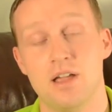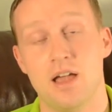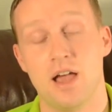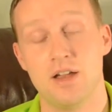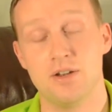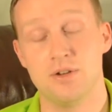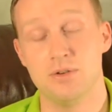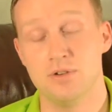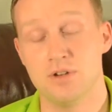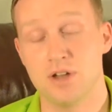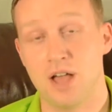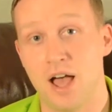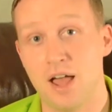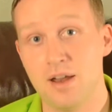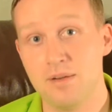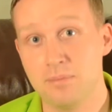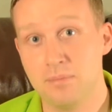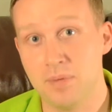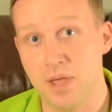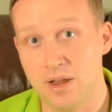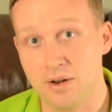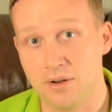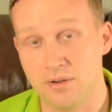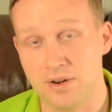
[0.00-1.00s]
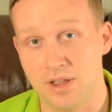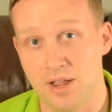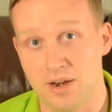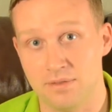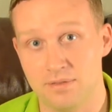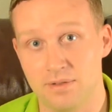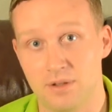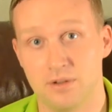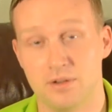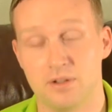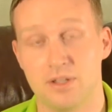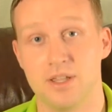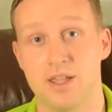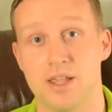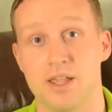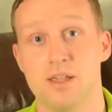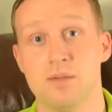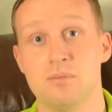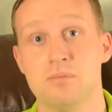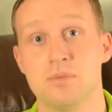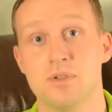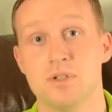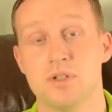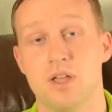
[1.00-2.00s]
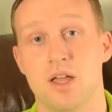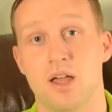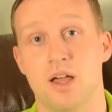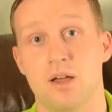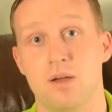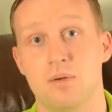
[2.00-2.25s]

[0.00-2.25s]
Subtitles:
I do not bet on NFL games,